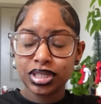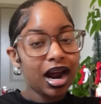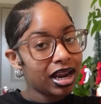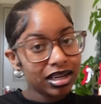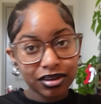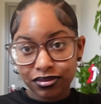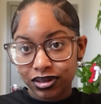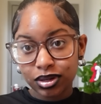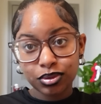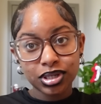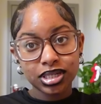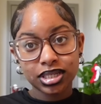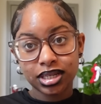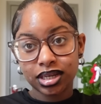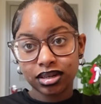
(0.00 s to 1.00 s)
I live in
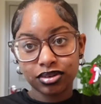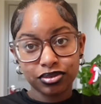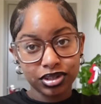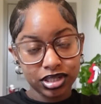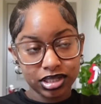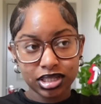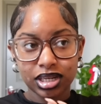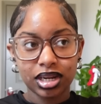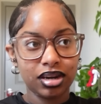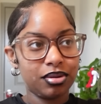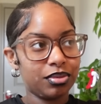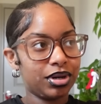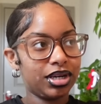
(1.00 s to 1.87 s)
Louisiana. For disclaimer,